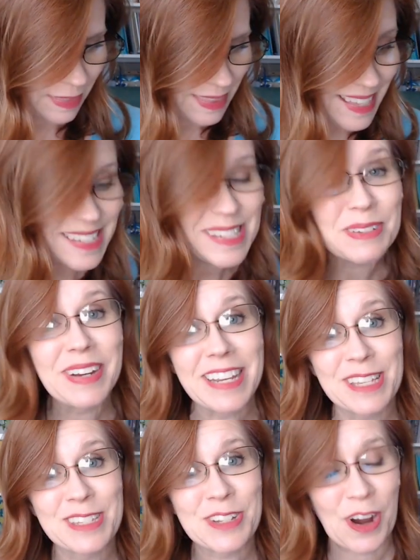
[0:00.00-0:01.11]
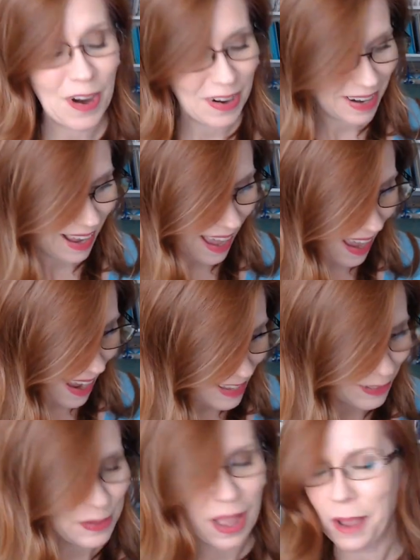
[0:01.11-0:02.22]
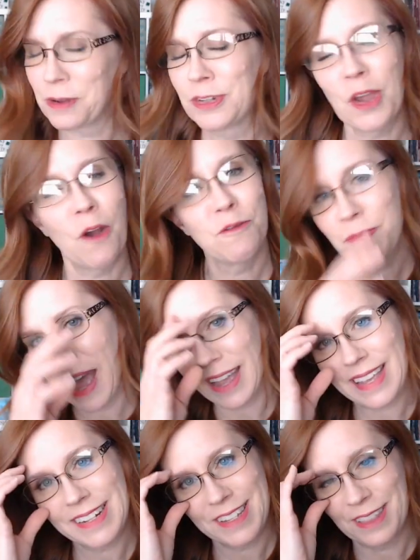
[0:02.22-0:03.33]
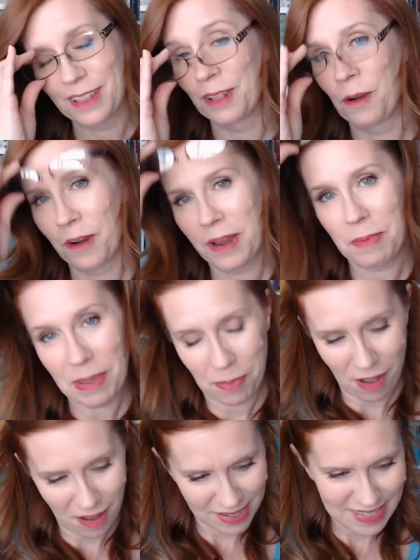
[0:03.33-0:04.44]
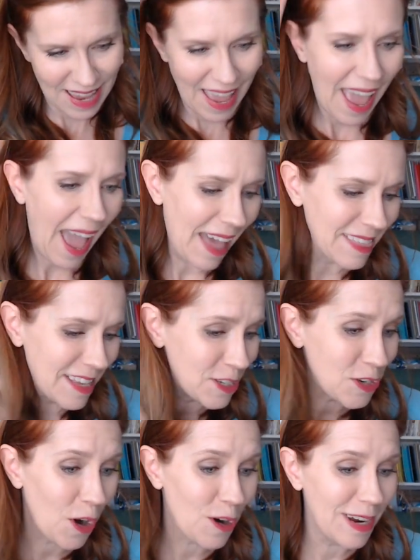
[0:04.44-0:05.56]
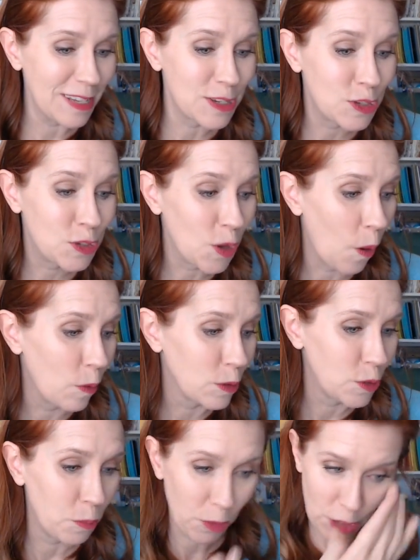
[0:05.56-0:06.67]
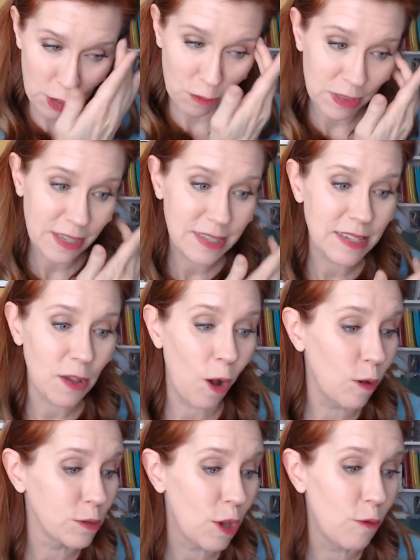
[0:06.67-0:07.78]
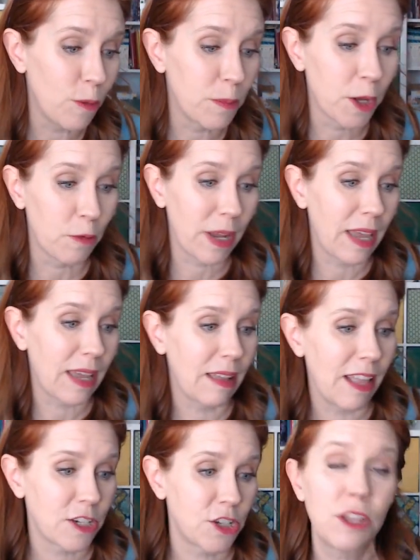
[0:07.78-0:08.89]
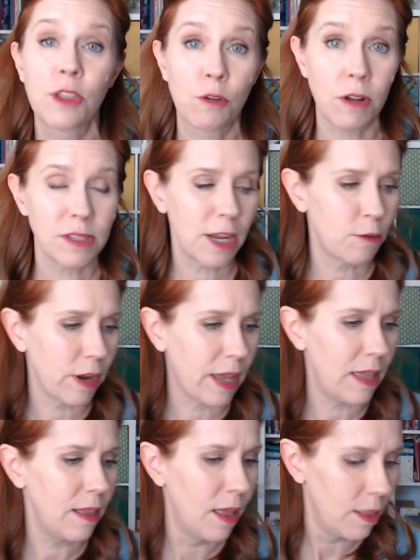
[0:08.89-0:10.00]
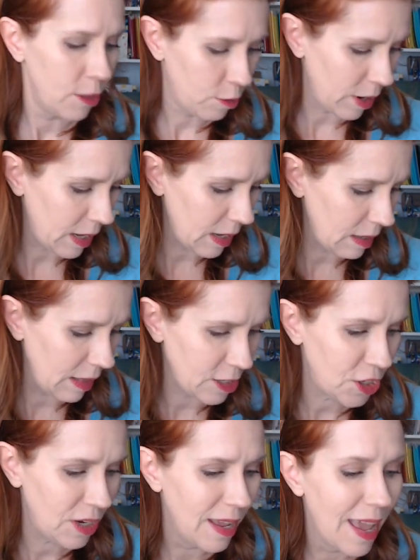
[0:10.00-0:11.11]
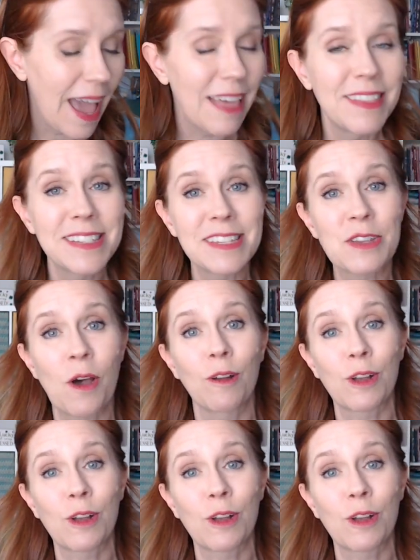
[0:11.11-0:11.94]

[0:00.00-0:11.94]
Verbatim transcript: this week's chart, I, I dove back into the Lori B box, and this chart is so super cute. This is also from the Cricket collection, the Cross Eyed Cricket, the Cricket collection, and this is called